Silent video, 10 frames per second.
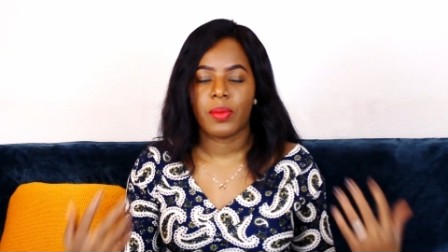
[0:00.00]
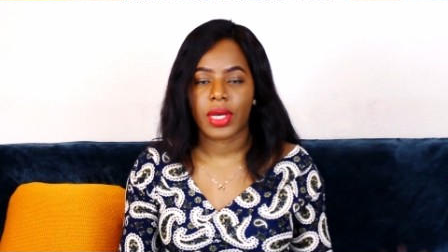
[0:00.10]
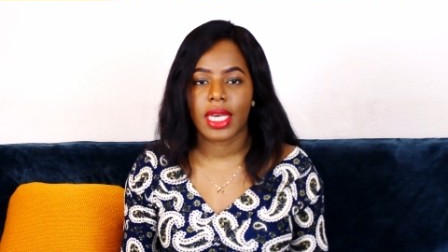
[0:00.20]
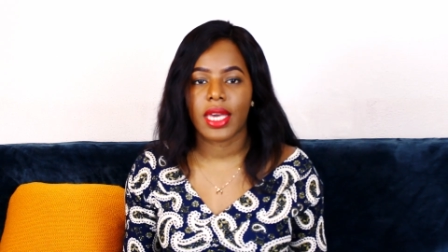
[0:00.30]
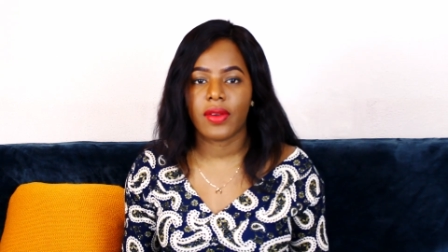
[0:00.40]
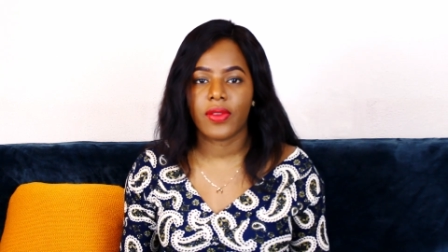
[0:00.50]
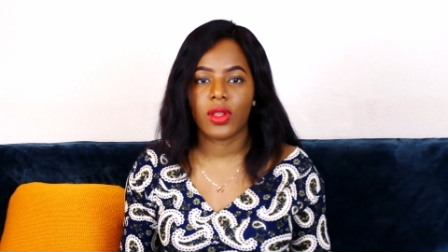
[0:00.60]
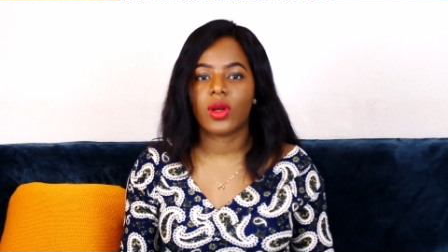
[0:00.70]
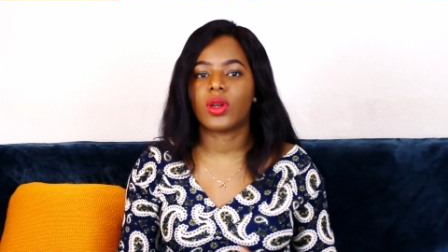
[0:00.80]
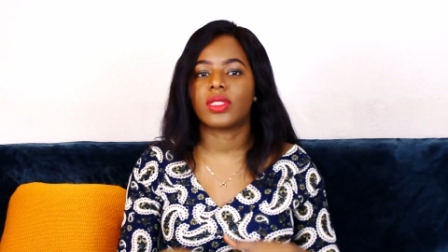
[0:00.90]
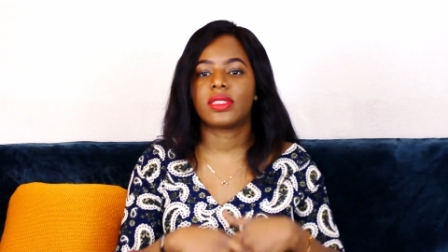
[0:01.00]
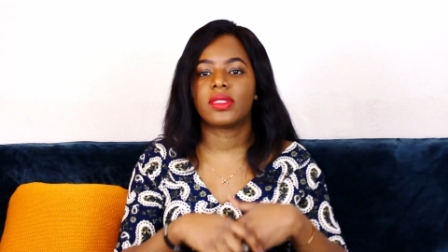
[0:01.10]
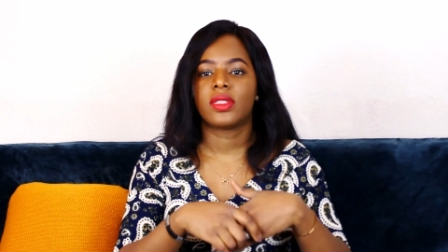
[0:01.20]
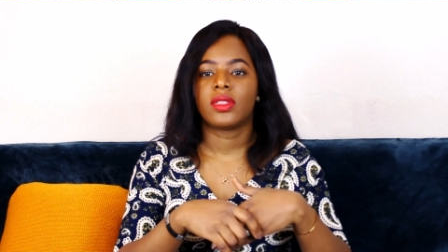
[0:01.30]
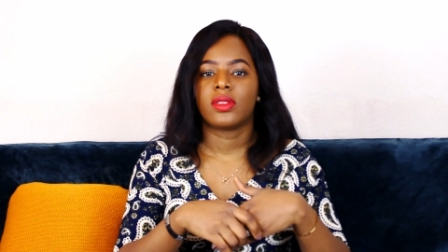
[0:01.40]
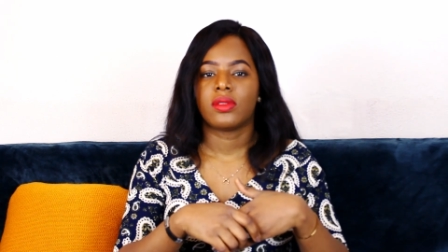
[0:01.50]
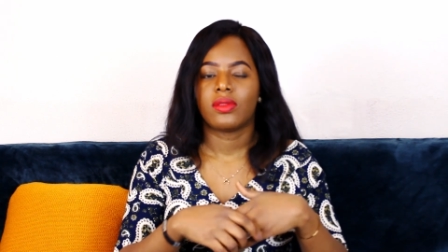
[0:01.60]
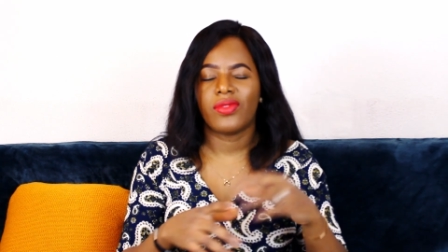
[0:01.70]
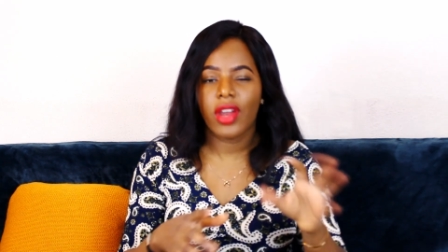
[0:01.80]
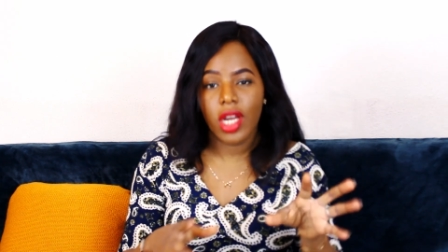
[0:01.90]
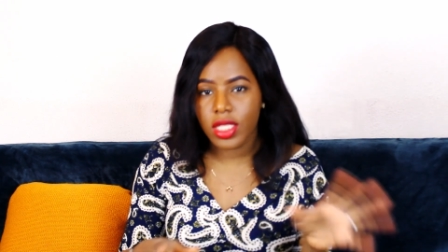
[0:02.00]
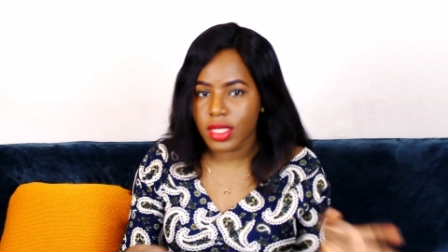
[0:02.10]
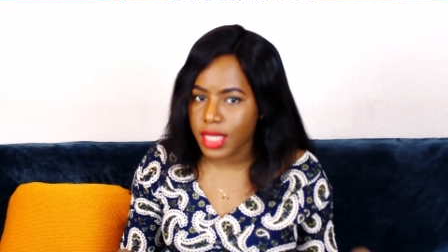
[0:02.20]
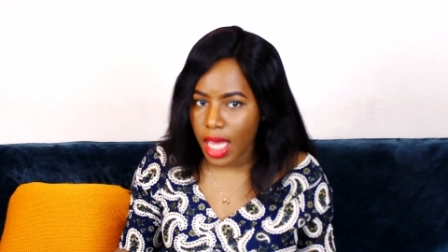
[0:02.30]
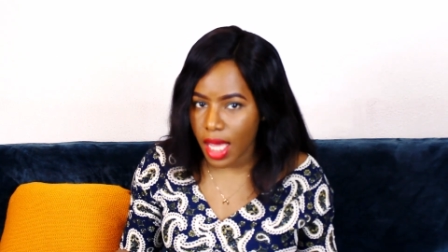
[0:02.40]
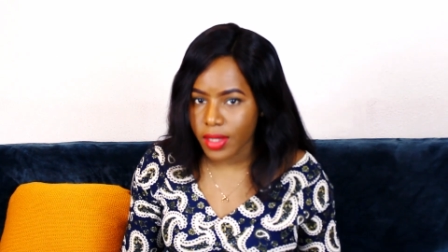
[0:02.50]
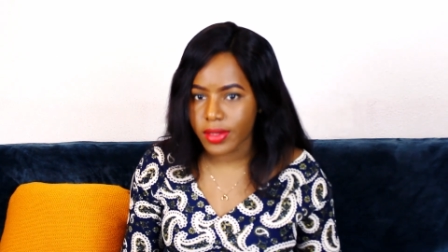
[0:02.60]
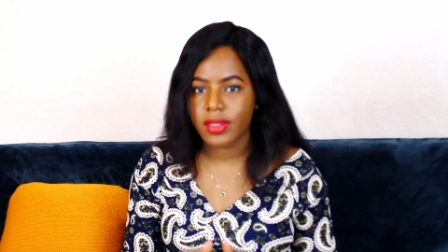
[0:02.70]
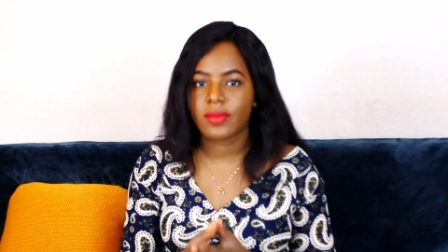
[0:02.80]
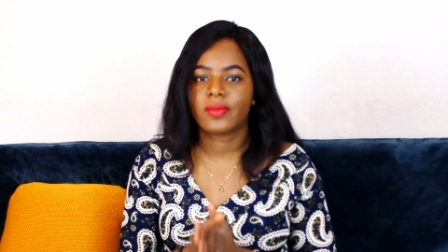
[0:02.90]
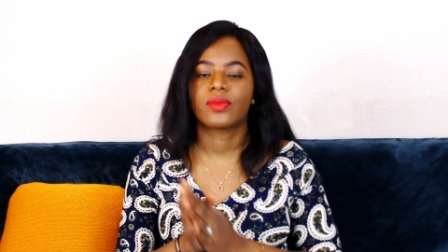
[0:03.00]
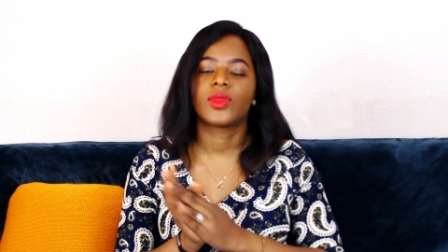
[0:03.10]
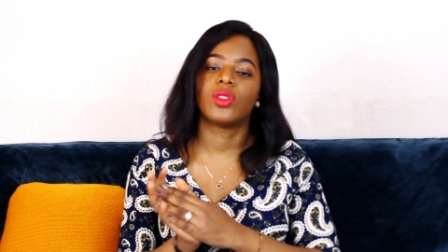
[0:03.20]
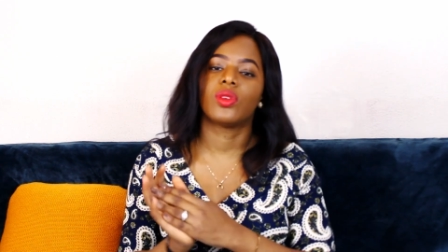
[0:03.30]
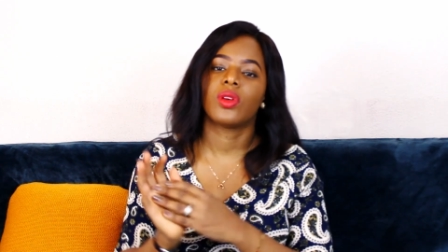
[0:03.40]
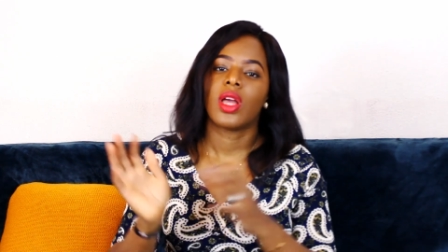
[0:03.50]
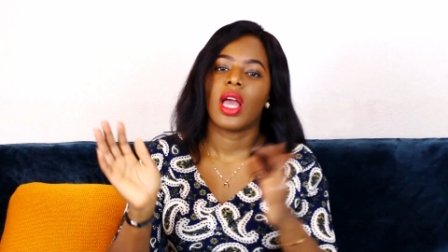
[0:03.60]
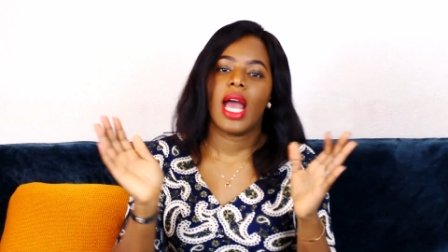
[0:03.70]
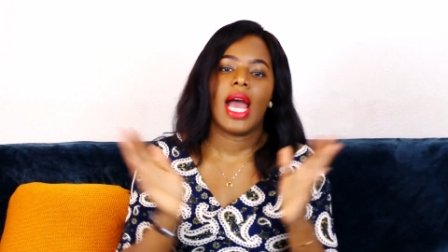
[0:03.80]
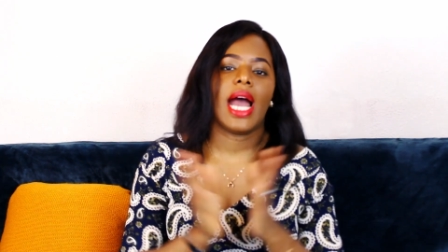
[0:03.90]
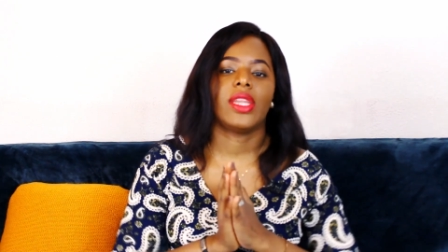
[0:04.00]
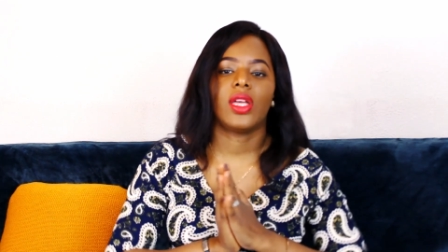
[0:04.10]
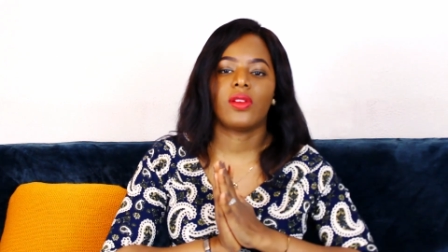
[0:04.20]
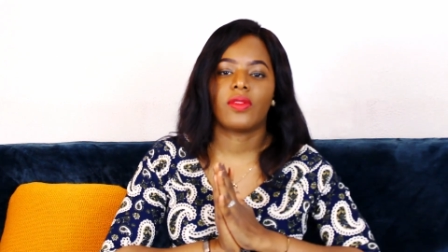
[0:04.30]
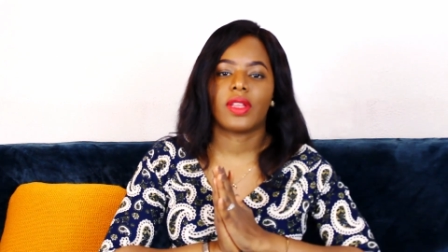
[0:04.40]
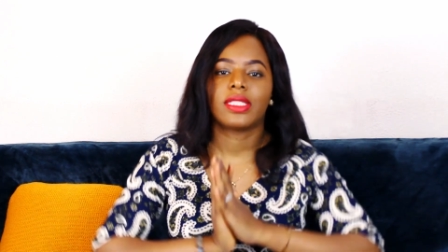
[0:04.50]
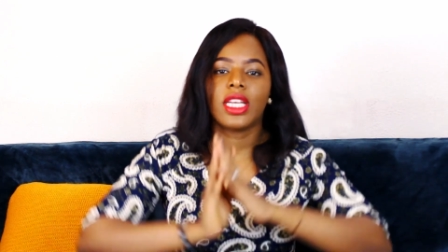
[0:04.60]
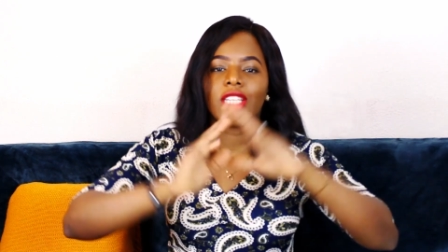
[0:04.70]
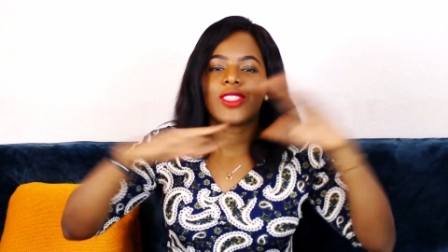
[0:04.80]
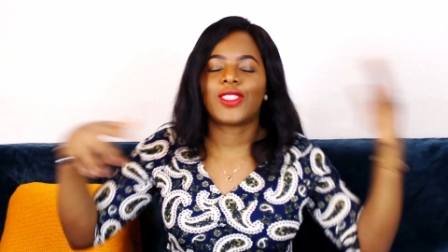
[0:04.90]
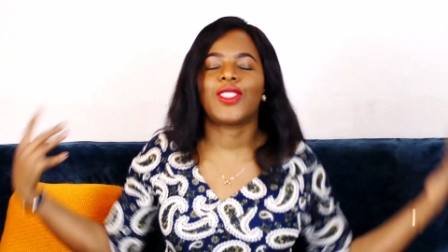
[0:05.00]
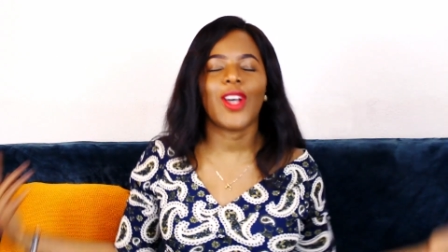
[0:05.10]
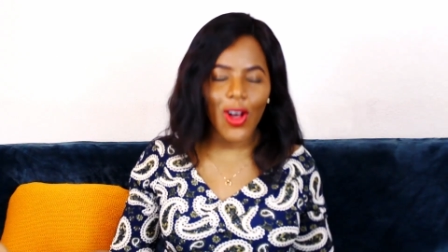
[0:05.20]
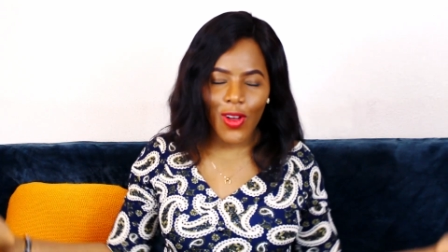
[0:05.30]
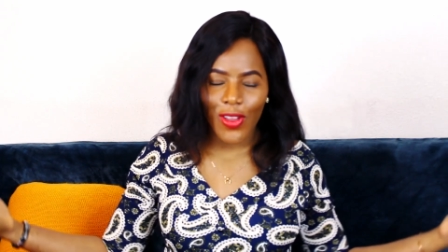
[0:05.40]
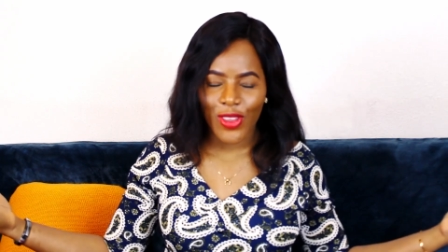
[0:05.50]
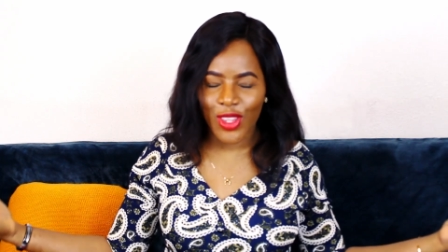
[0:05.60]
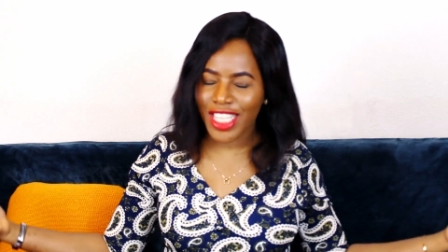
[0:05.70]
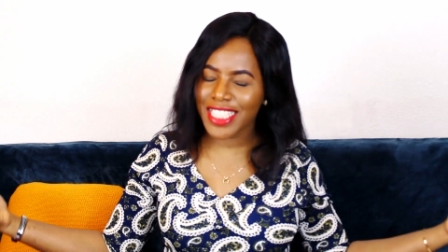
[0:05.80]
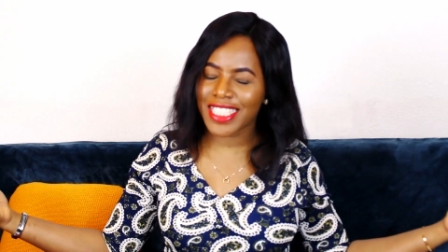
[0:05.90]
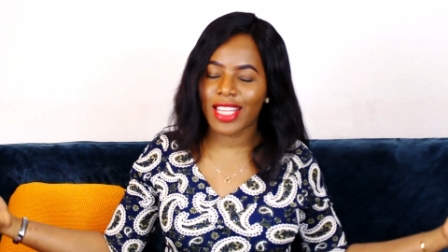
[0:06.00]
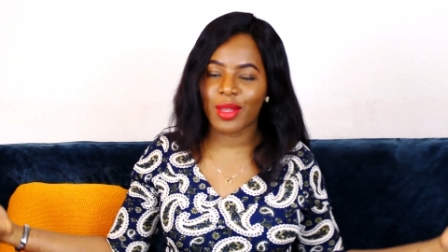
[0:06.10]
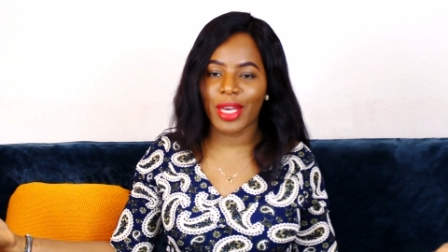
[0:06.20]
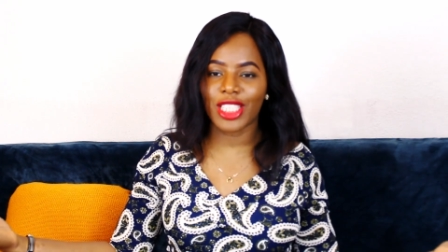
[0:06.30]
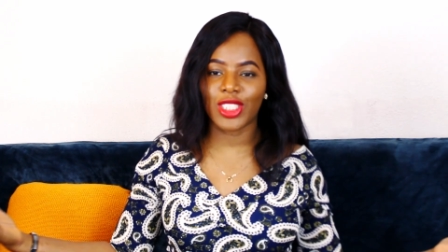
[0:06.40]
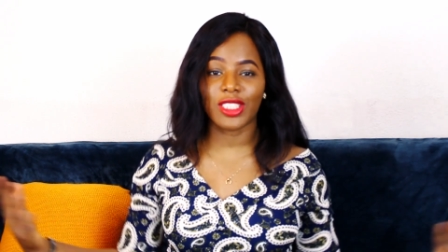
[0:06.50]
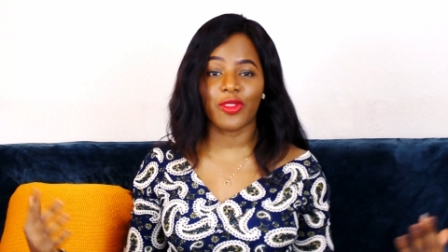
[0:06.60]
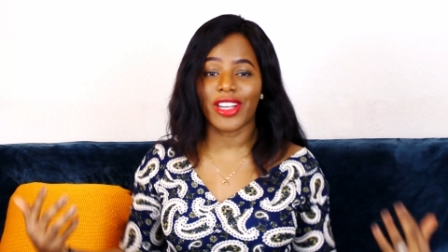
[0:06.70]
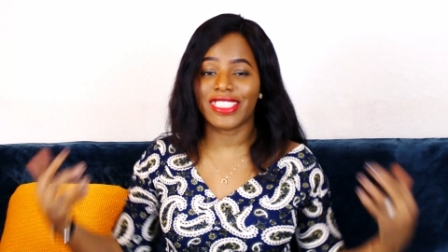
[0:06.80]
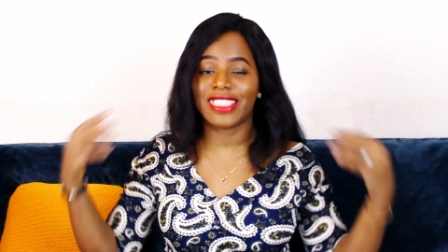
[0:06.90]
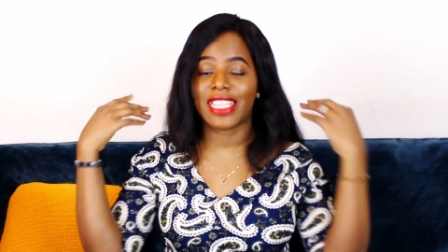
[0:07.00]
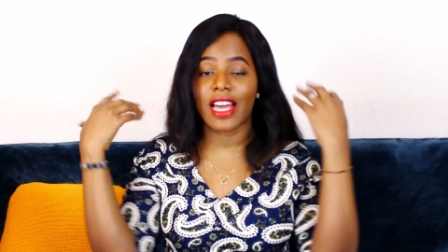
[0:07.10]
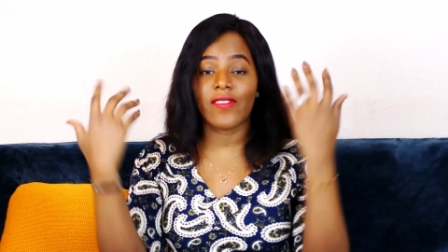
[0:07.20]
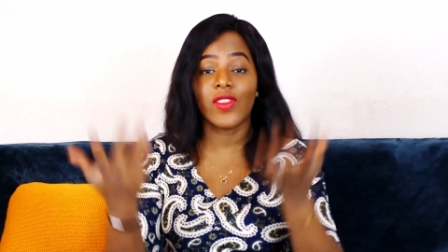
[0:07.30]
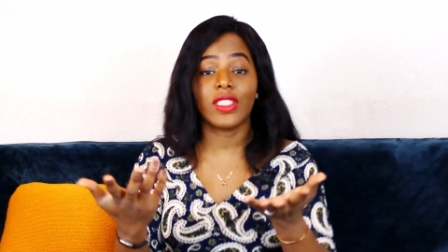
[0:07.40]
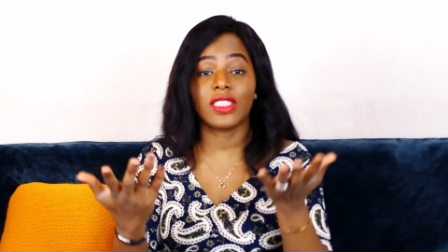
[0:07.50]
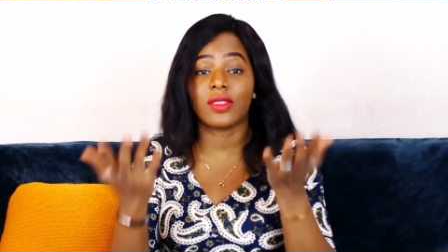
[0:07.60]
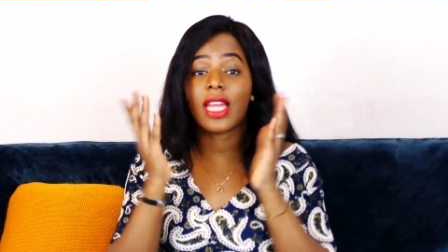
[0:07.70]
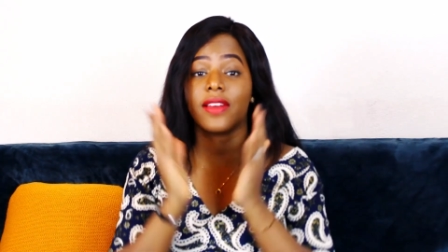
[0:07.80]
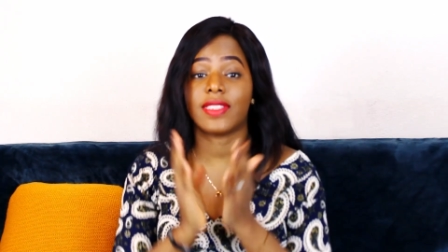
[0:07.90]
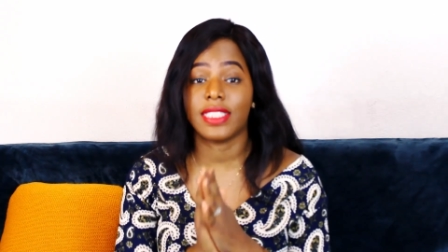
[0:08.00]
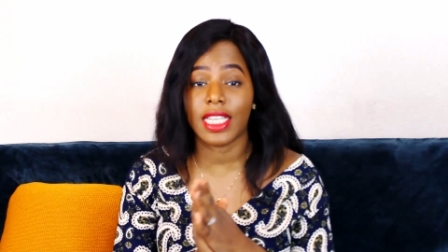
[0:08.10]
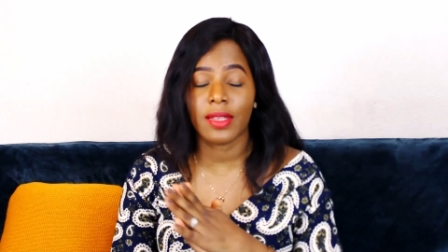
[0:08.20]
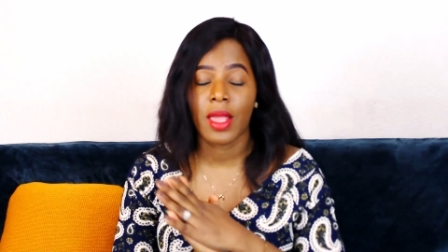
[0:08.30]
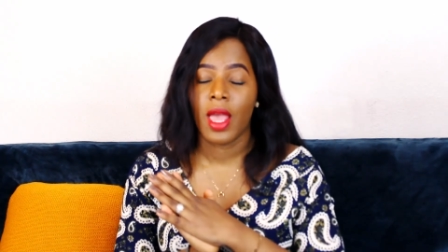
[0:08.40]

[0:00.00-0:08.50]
parquet floors, very little tiles, you know, and all of that. So these are the major differences that I've noticed, that I've seen